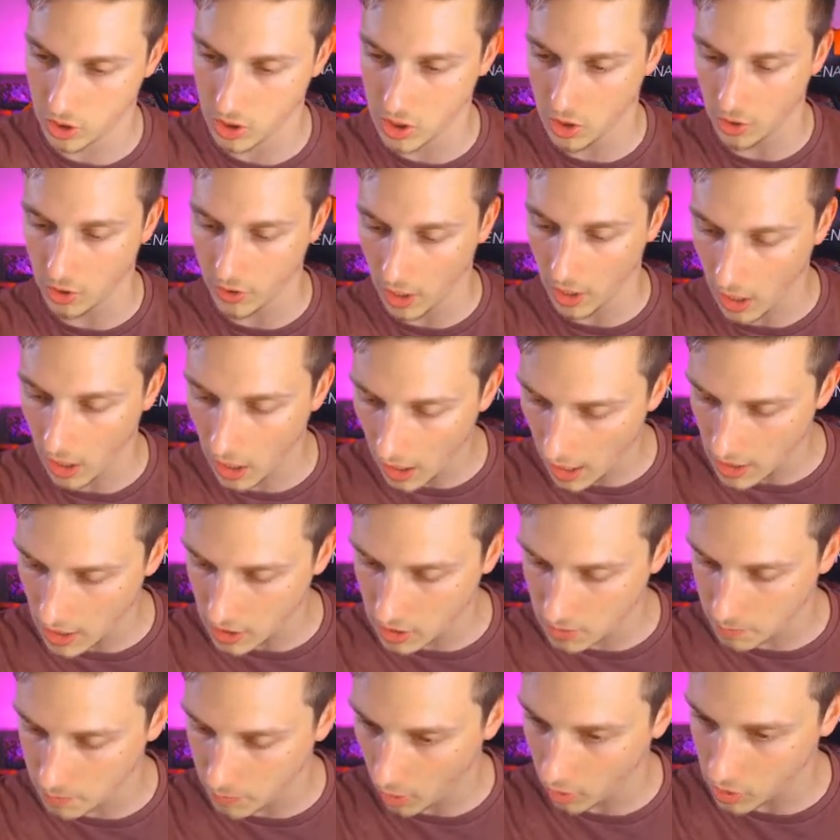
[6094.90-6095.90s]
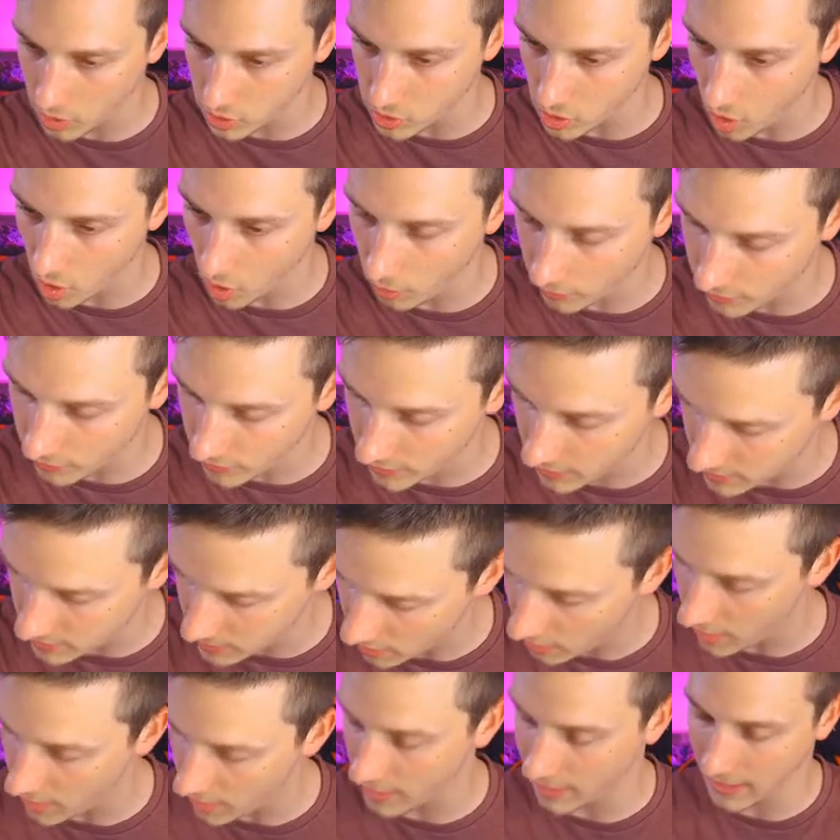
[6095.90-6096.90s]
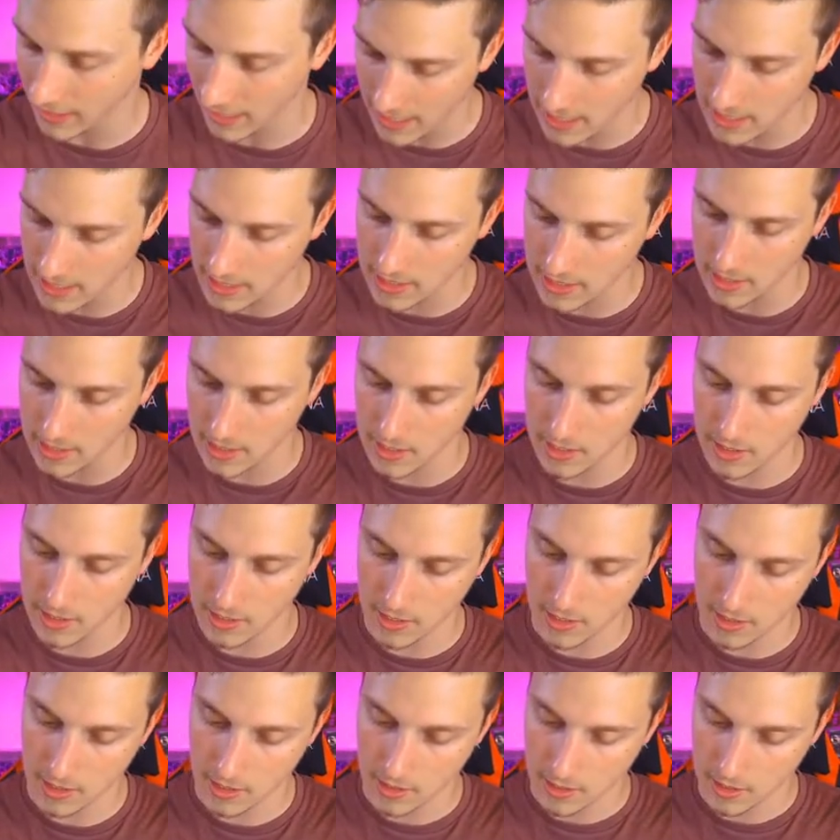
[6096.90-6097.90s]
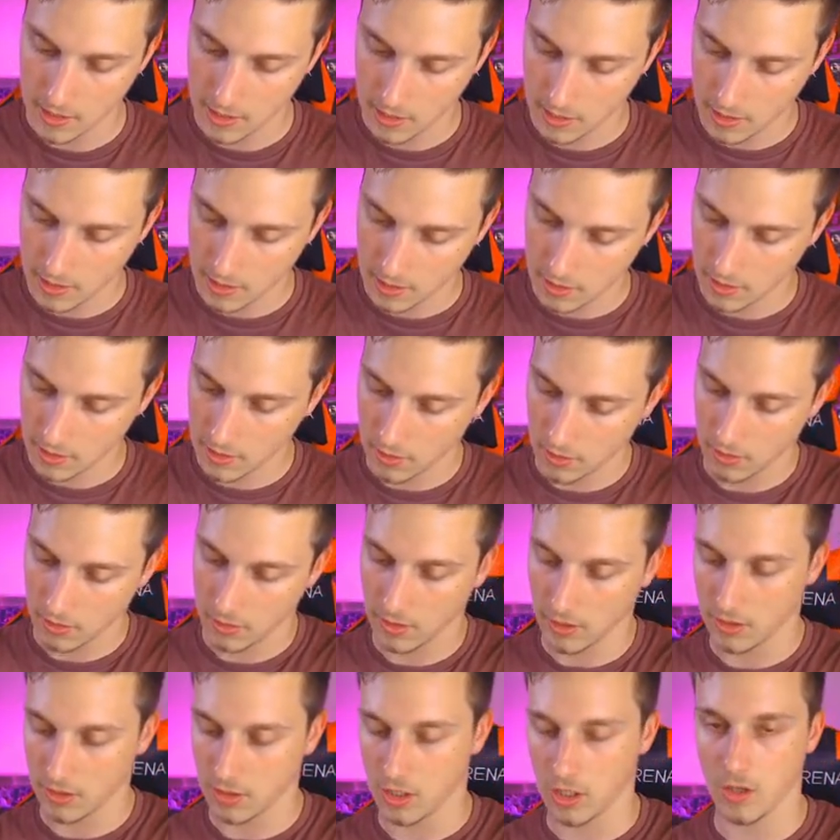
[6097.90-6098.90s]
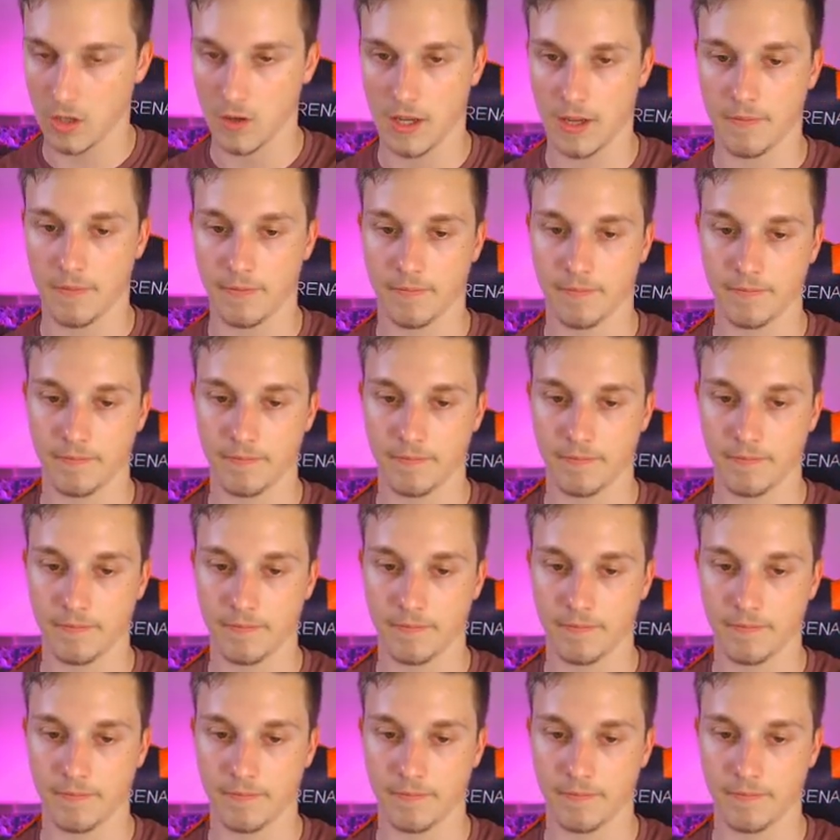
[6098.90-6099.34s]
He's got the last box of the entire case. Let's do it.